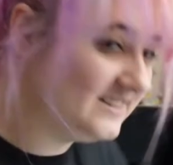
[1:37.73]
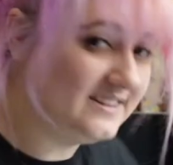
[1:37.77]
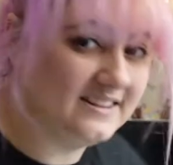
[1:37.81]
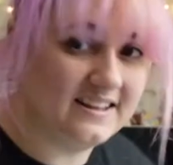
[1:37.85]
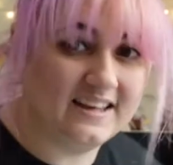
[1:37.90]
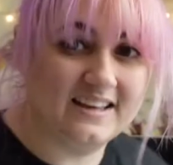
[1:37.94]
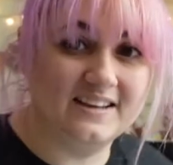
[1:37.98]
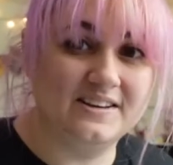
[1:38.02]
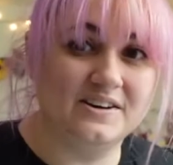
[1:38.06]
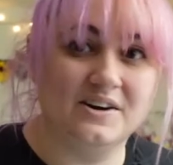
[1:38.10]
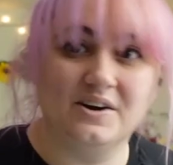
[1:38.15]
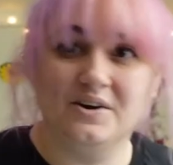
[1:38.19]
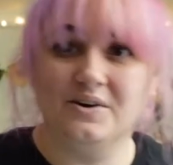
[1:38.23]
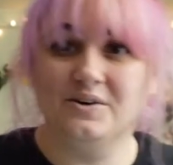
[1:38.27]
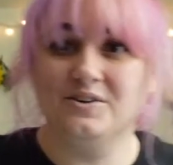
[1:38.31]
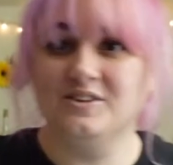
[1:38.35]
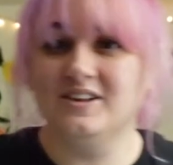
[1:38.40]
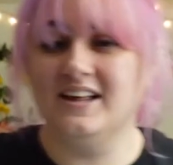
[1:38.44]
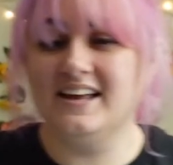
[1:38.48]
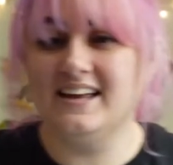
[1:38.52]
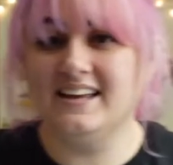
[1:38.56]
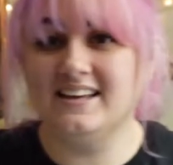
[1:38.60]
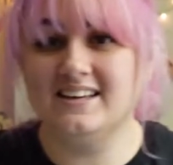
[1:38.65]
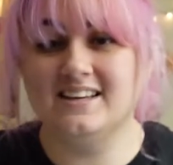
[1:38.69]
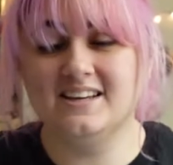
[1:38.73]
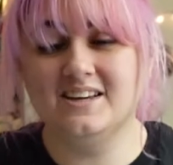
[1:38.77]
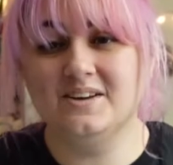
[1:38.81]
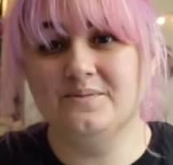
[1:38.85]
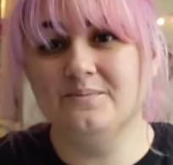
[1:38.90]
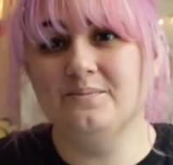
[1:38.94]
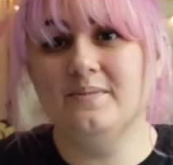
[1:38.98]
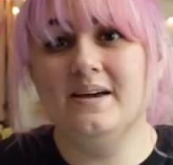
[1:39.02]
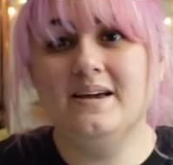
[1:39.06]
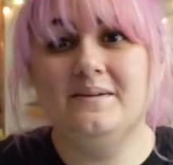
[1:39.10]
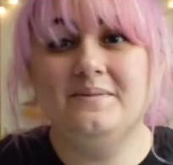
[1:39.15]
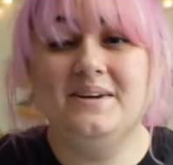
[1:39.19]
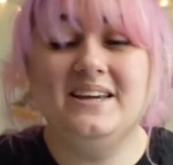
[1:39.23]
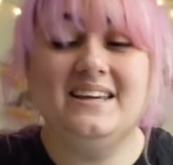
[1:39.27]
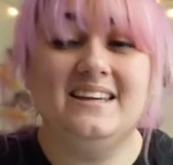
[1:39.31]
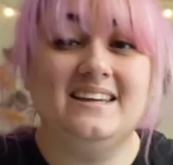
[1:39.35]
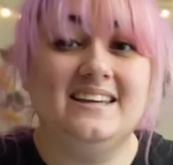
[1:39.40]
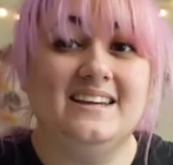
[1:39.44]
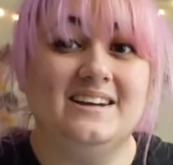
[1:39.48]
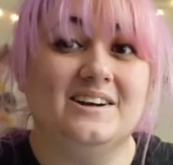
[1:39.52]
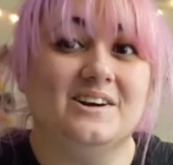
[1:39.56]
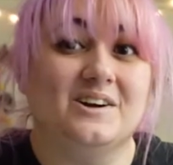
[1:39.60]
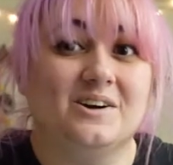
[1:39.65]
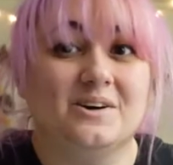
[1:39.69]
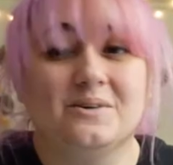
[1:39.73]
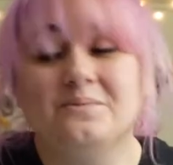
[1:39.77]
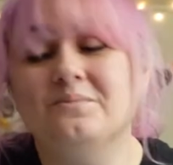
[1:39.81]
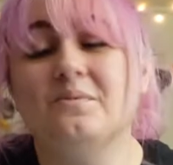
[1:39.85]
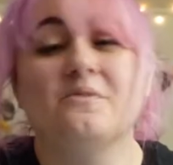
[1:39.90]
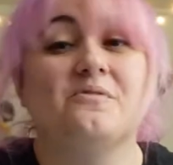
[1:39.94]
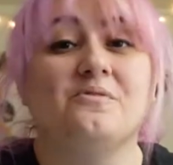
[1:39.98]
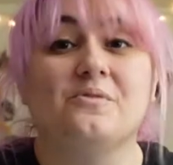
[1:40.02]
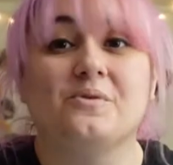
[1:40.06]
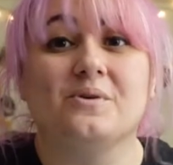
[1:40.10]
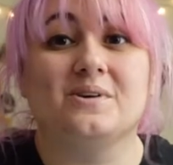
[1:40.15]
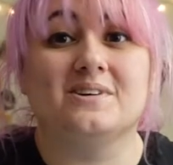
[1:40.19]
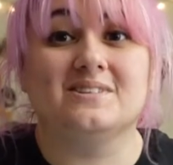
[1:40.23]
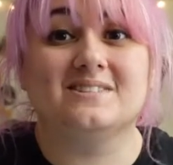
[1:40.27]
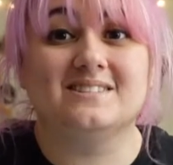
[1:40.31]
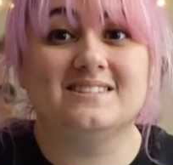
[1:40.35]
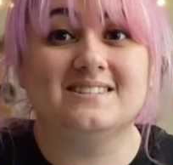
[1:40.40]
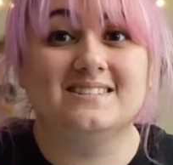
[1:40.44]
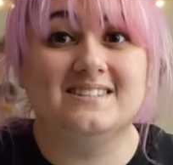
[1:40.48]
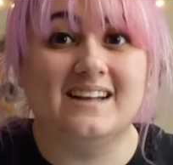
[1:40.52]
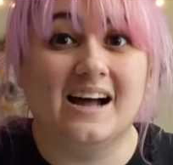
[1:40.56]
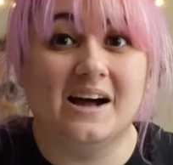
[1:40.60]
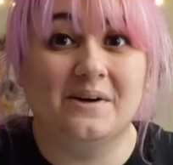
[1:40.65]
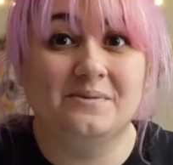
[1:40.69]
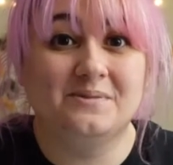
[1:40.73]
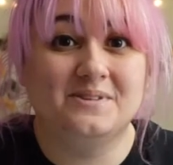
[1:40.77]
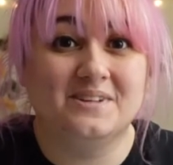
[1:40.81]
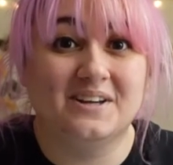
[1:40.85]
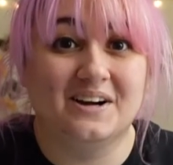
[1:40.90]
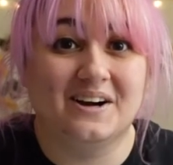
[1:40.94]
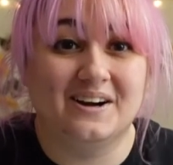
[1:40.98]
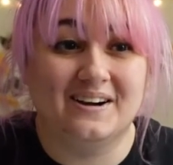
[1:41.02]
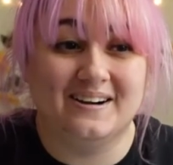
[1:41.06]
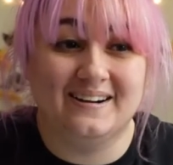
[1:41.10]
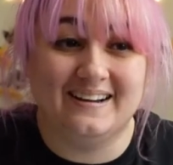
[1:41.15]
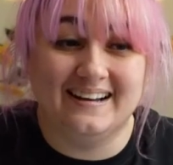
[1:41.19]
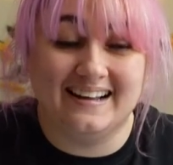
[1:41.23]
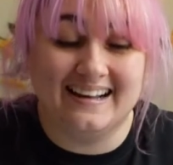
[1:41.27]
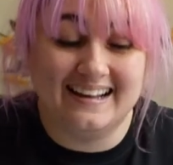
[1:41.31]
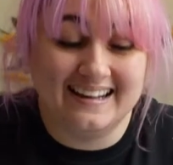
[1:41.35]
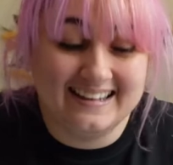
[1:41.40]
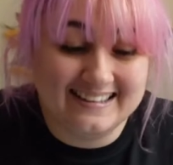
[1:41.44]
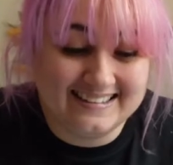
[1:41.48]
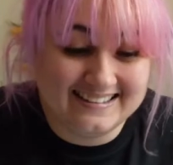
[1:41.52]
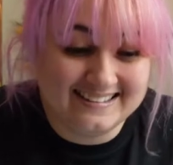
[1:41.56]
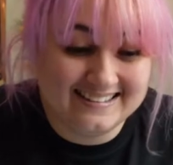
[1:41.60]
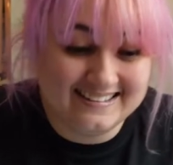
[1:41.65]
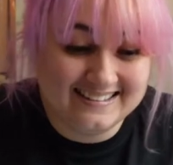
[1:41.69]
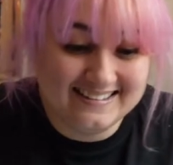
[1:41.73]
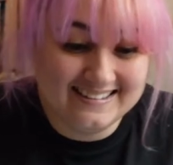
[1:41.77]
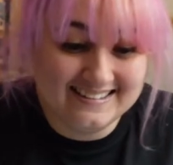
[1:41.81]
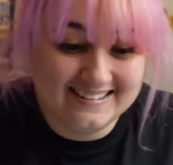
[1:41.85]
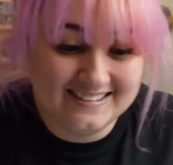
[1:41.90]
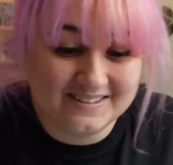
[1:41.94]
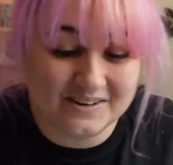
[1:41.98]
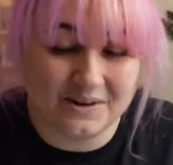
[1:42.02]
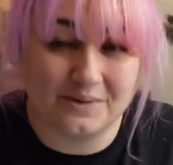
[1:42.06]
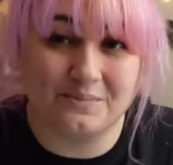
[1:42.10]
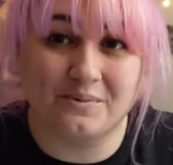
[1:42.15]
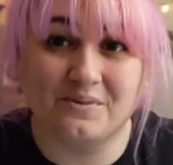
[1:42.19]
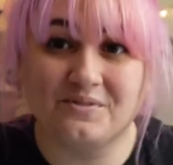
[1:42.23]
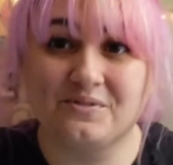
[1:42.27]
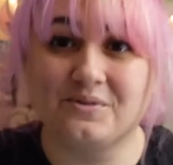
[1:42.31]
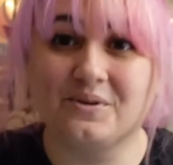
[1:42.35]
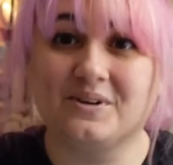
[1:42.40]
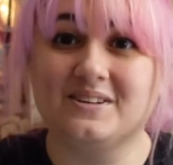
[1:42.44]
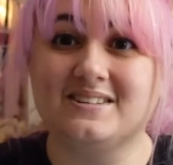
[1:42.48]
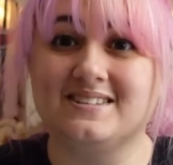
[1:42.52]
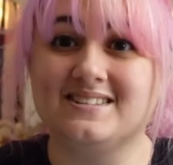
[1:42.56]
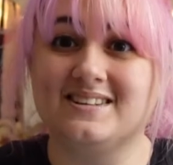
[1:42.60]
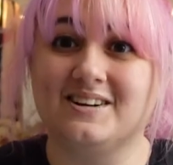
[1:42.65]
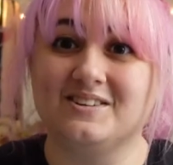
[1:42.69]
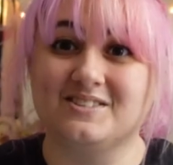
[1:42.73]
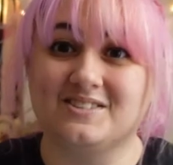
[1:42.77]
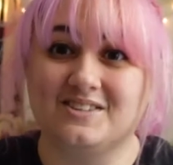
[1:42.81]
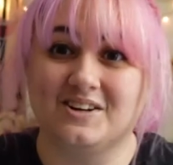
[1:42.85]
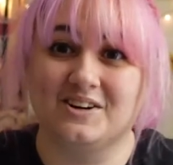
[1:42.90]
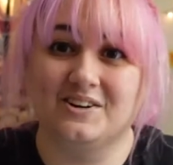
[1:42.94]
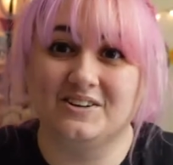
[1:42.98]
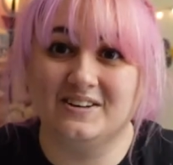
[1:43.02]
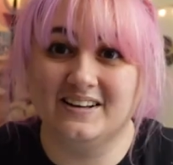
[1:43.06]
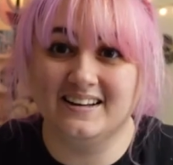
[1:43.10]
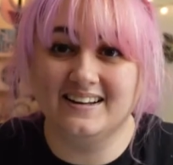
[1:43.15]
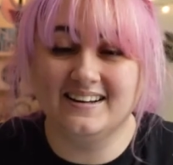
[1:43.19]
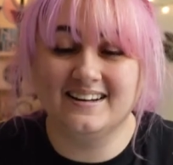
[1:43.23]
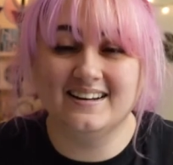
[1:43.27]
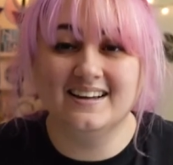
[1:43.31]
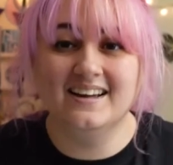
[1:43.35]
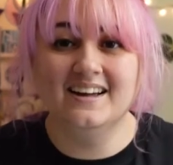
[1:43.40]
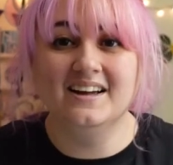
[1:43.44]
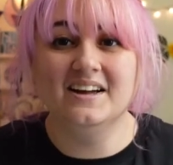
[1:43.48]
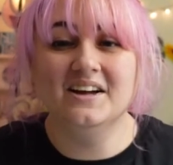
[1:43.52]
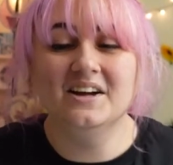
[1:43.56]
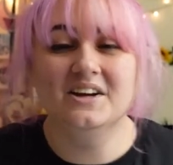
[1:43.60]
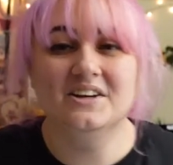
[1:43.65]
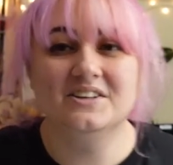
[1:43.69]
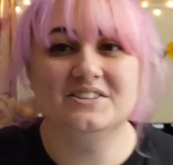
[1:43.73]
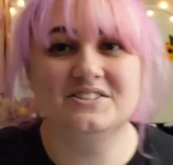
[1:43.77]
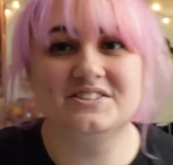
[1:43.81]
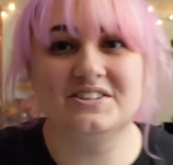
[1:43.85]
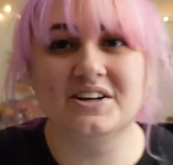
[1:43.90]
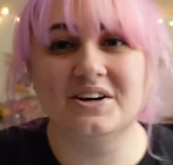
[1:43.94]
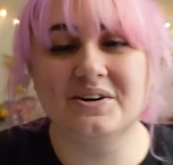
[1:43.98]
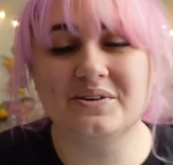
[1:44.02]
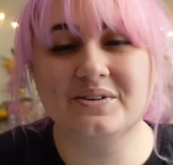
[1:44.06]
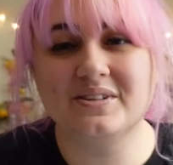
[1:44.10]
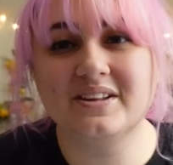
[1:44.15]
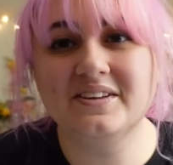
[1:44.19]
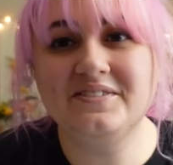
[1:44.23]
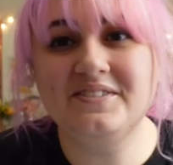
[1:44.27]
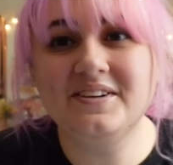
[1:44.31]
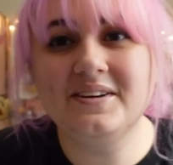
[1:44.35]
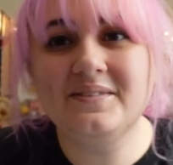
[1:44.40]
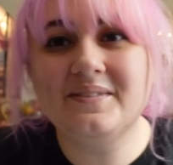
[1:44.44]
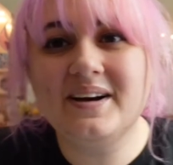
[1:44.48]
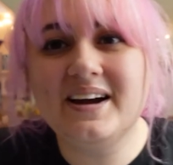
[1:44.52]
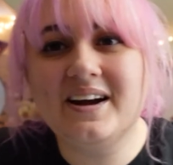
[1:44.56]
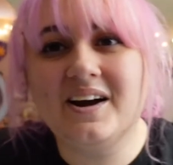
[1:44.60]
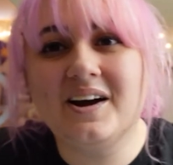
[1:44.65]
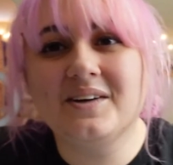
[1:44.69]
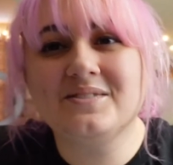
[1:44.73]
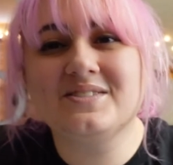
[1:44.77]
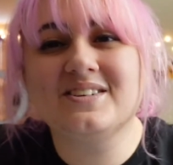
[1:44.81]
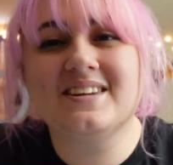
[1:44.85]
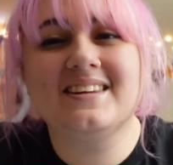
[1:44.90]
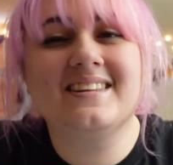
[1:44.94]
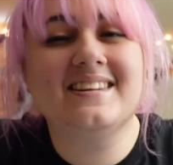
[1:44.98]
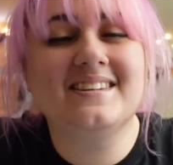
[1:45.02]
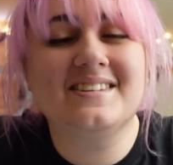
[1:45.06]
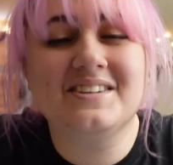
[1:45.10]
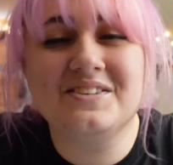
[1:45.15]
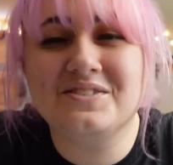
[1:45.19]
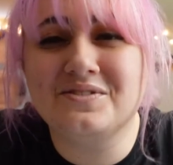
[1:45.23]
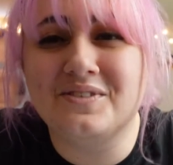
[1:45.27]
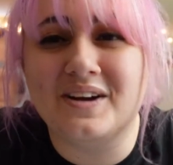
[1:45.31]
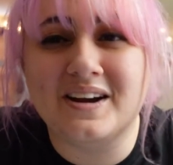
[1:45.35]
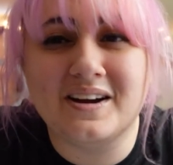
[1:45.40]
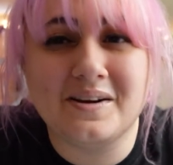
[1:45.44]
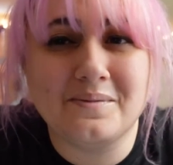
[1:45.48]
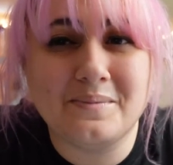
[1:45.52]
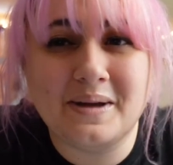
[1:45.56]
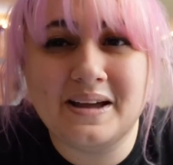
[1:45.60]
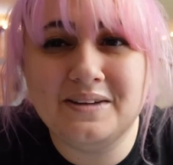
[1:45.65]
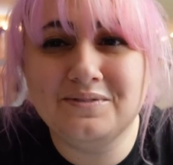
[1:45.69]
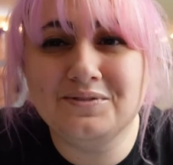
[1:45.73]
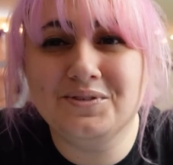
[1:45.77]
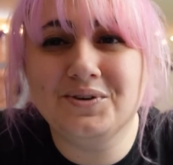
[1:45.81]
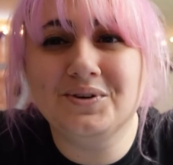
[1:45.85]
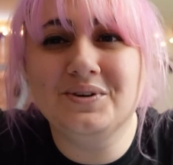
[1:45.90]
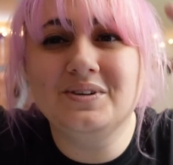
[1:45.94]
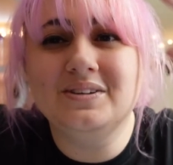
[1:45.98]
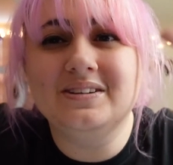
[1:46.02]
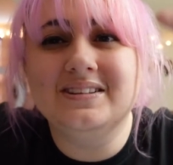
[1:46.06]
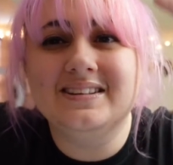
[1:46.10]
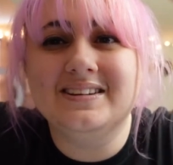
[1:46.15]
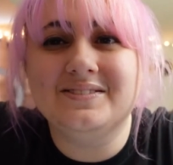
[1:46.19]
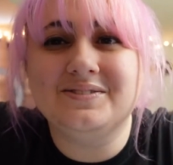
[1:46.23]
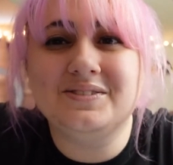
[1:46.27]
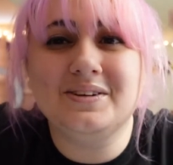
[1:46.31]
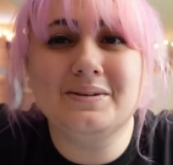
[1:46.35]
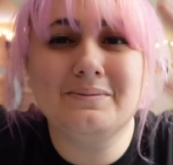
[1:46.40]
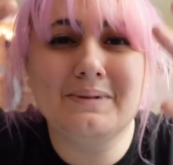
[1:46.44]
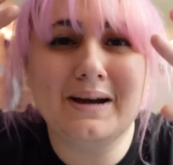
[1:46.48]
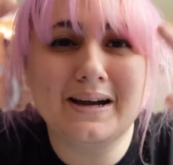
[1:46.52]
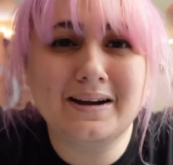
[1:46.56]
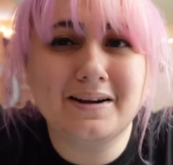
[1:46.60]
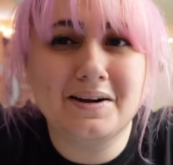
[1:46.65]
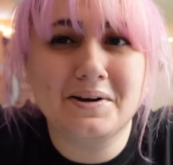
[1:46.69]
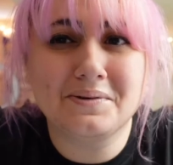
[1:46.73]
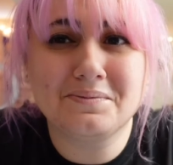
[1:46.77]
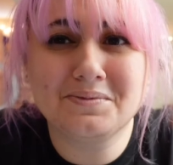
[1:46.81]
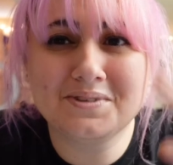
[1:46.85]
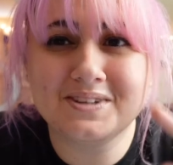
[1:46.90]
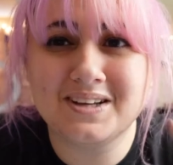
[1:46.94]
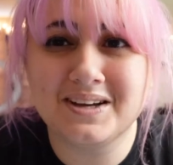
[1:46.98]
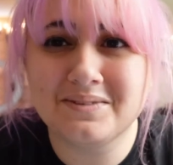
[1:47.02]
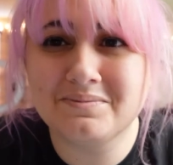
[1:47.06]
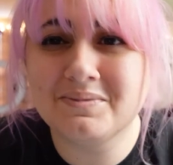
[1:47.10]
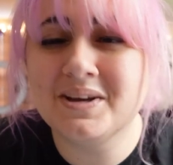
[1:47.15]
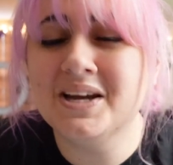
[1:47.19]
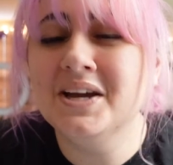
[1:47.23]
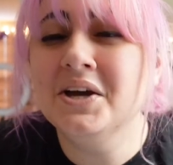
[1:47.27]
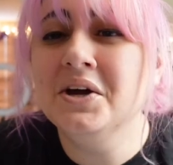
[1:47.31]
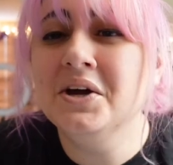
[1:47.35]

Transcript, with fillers: they go like maybe here before it stops hurting or before it starts hurting. So lifting my arms, like this is very painful, lifting my arms up.